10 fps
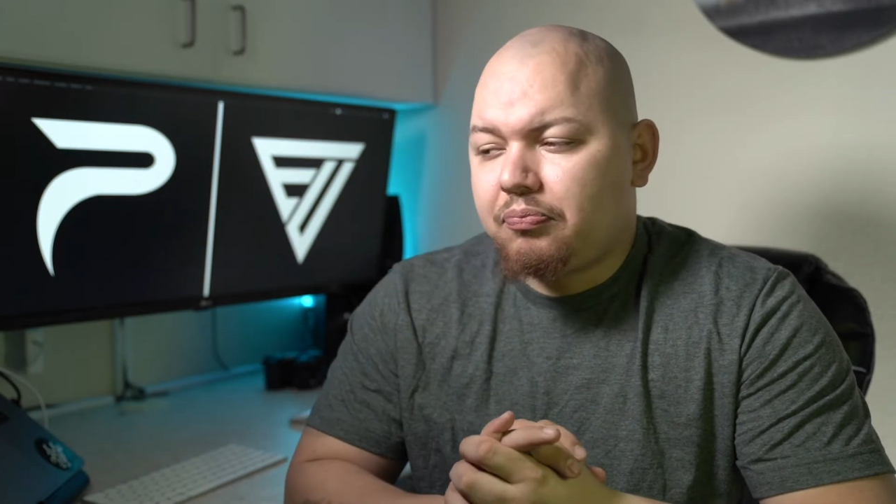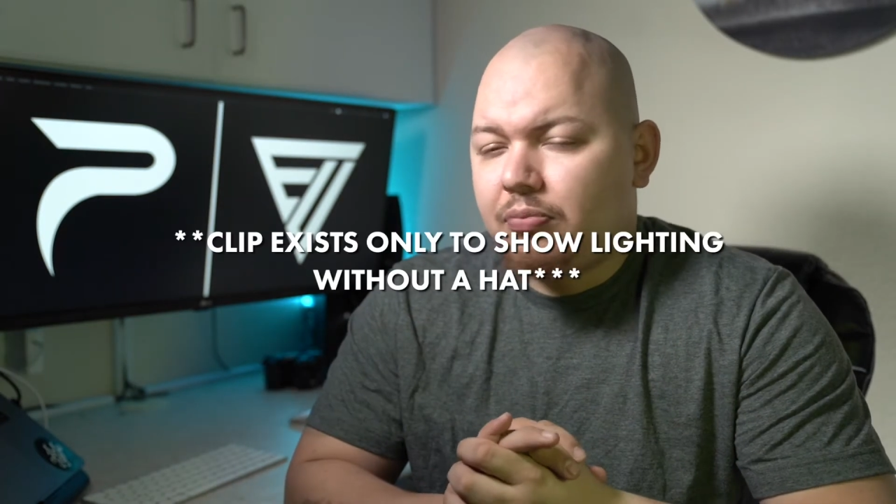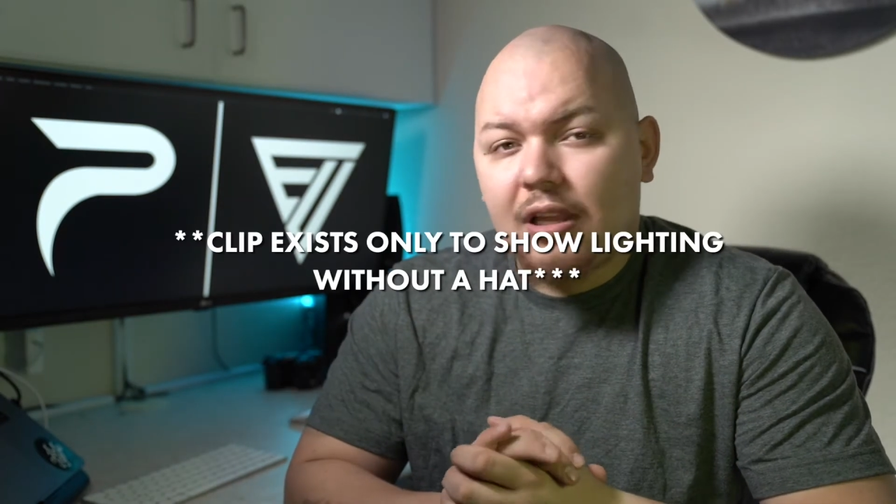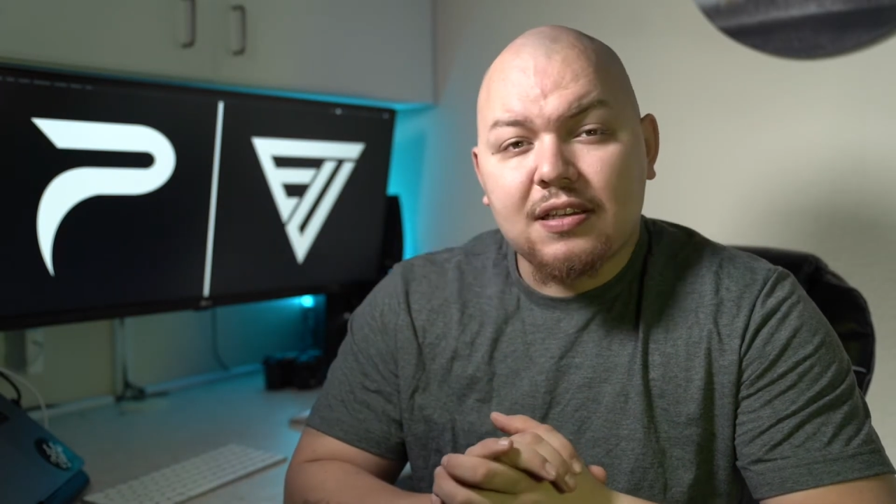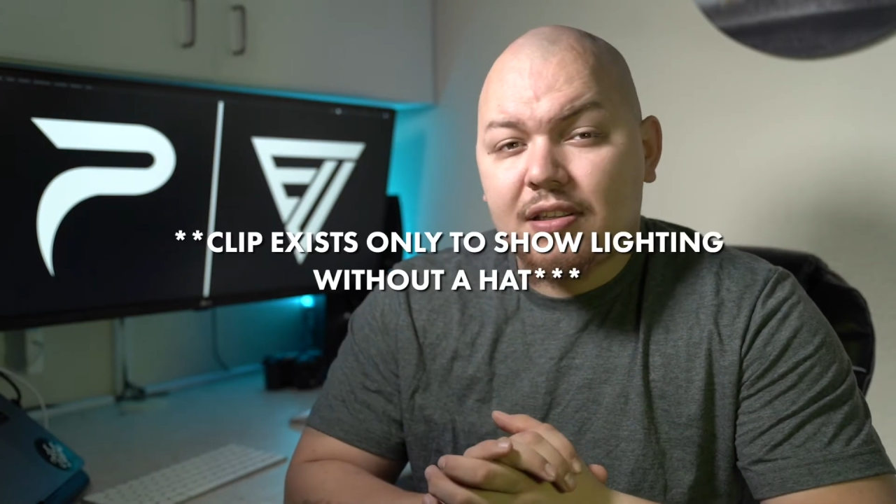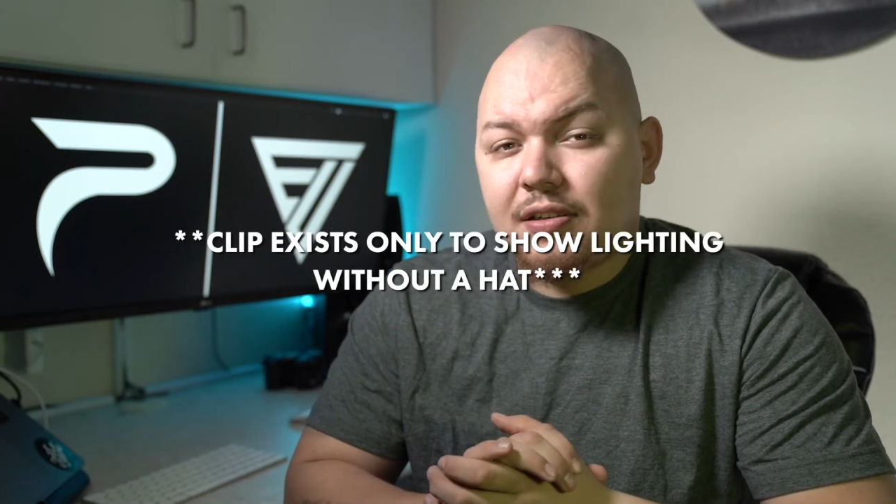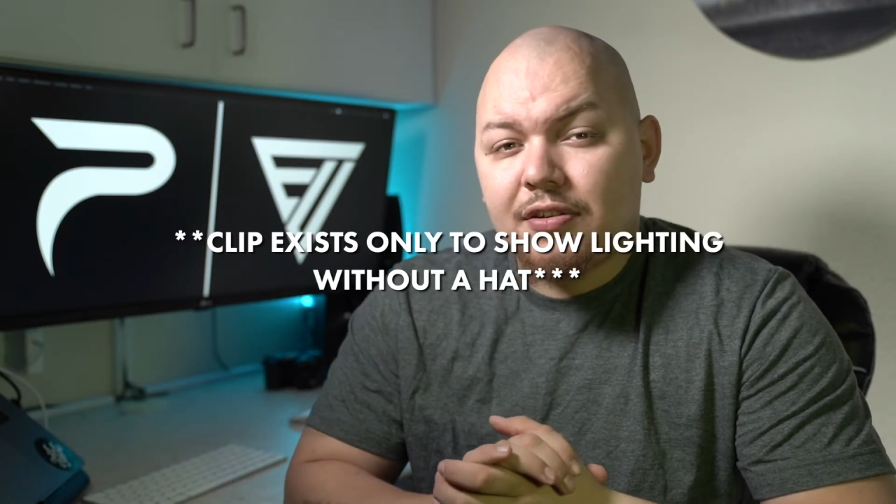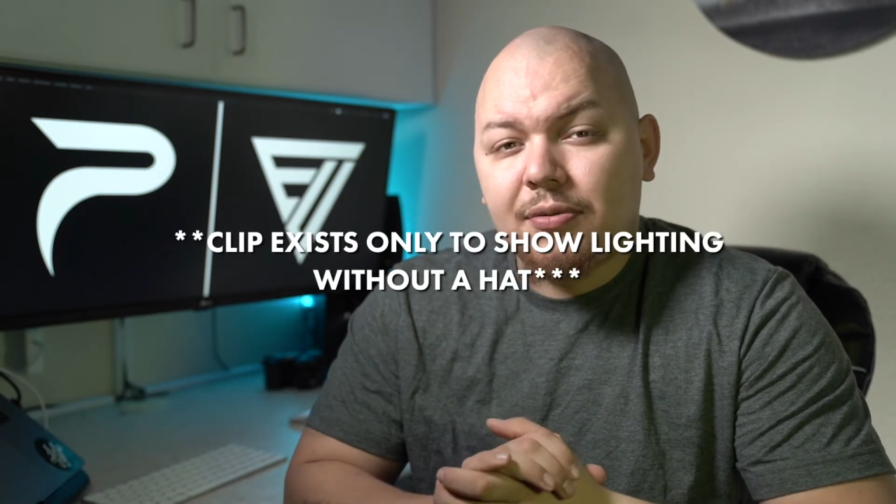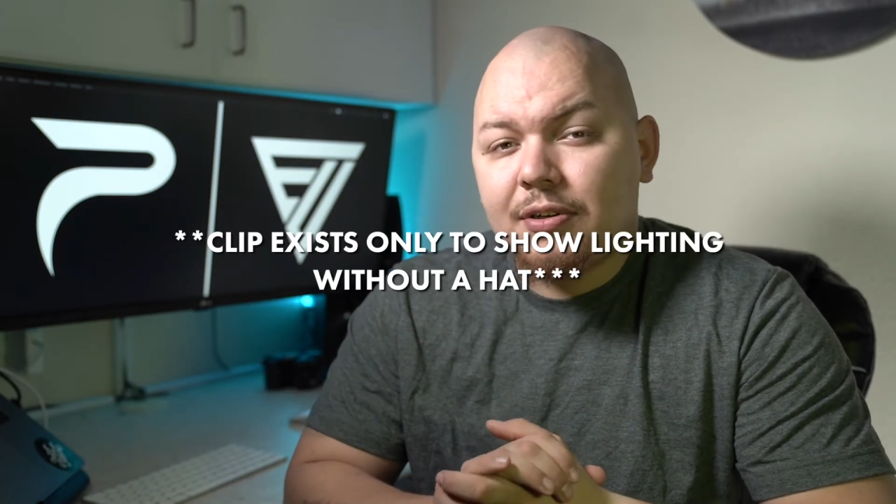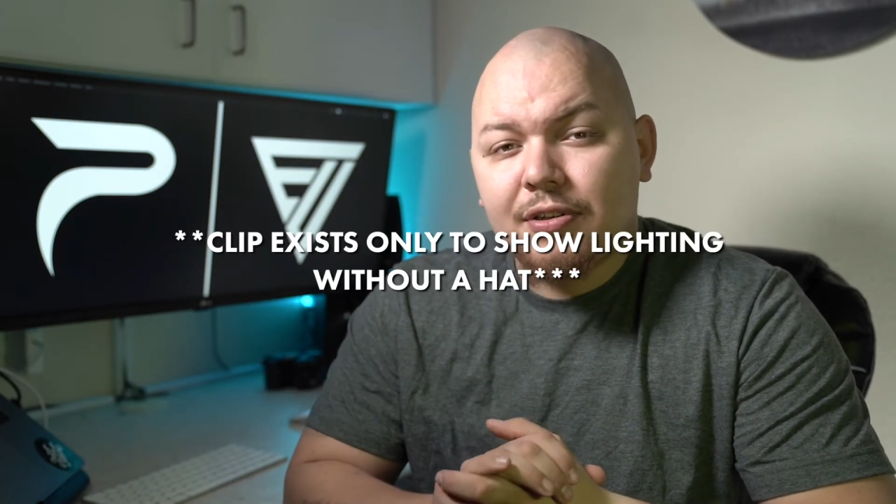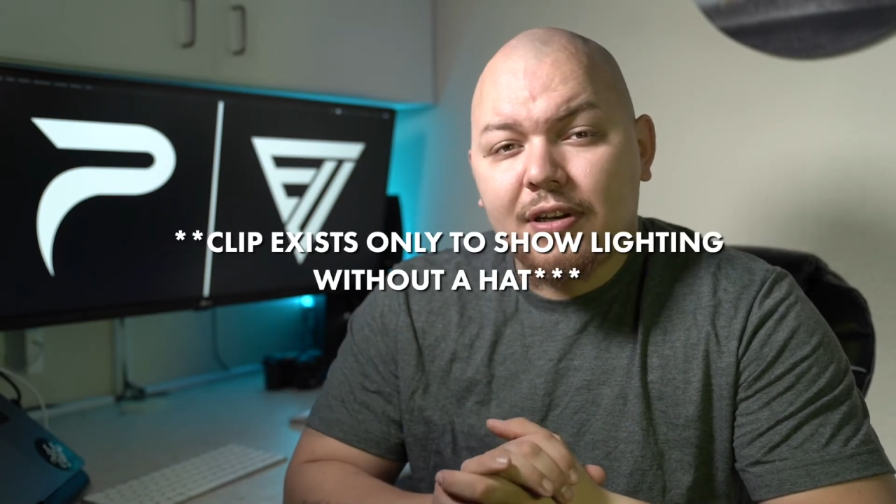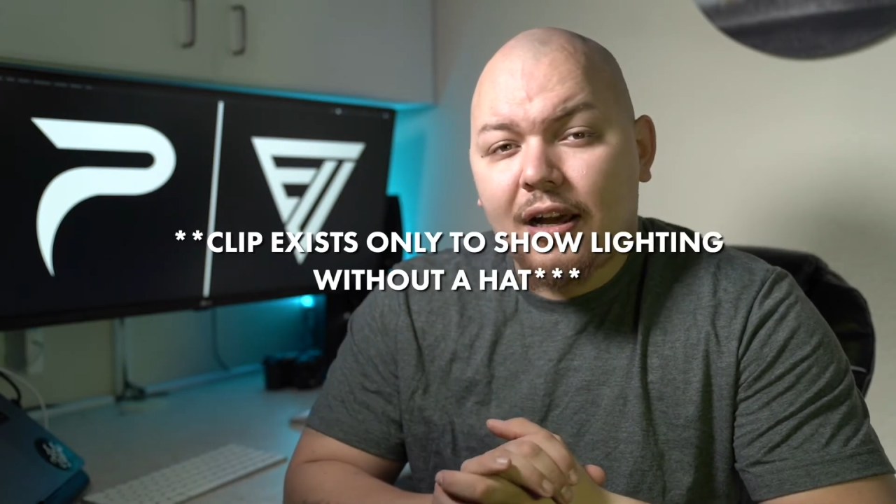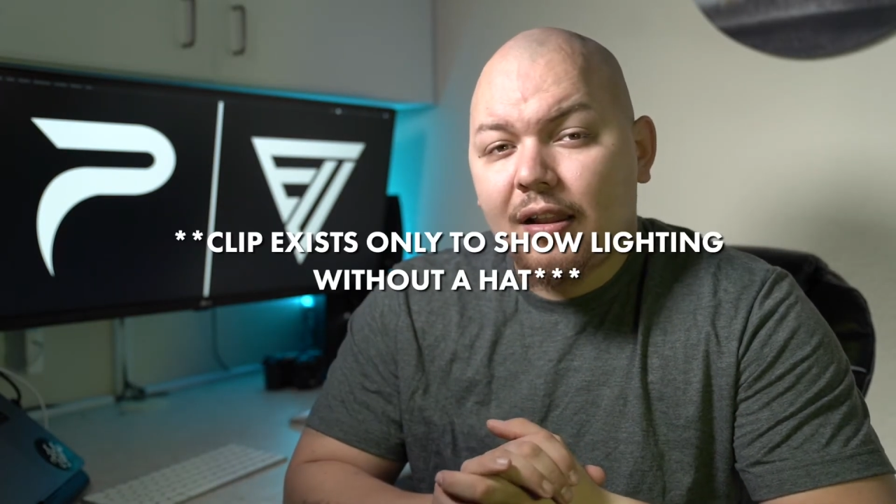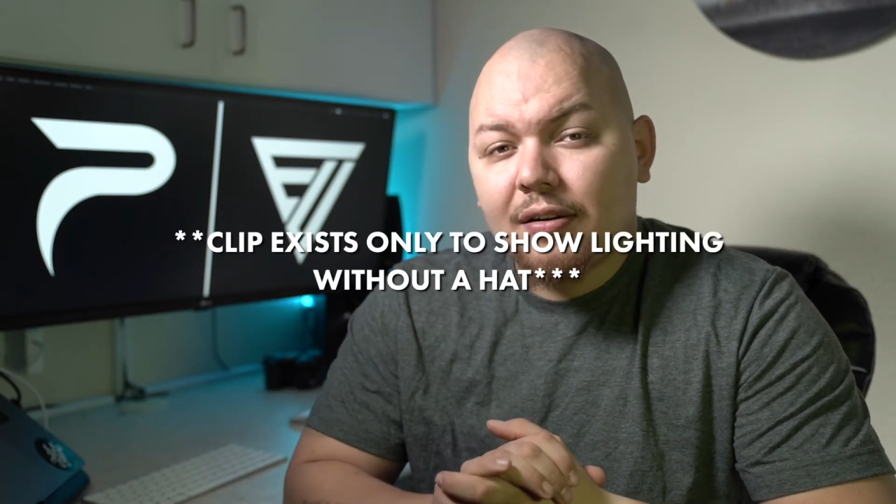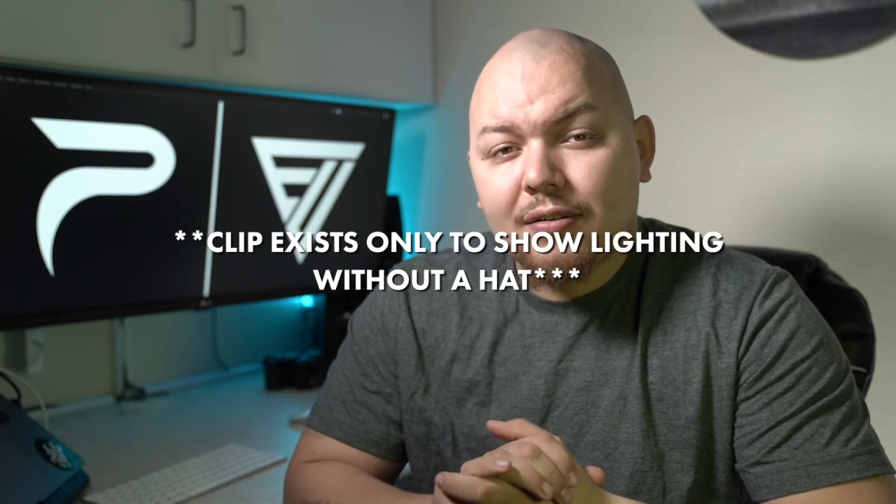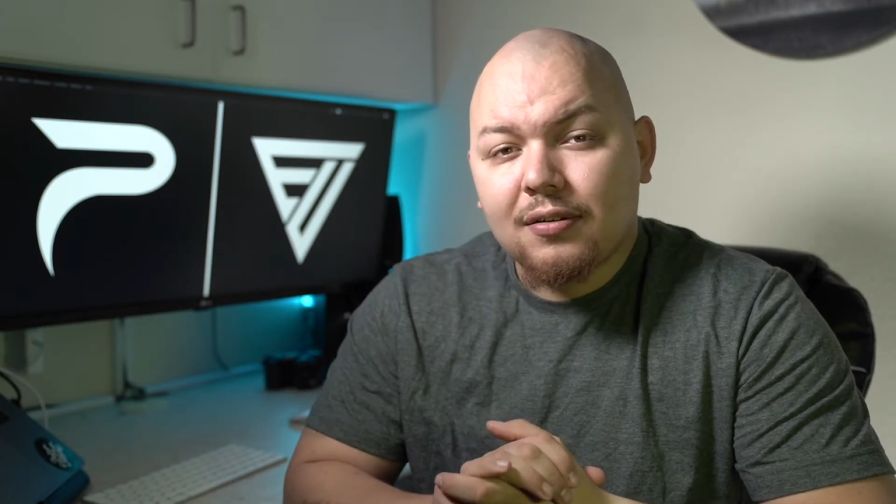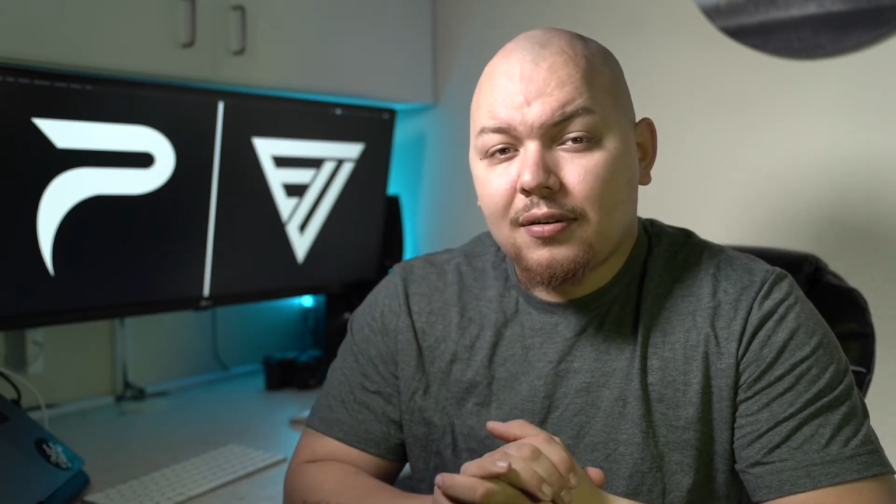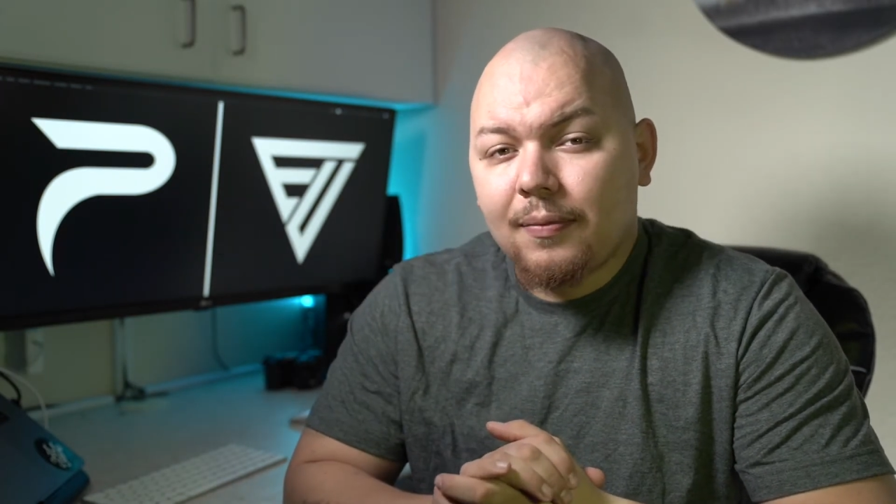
less than two hundred dollars.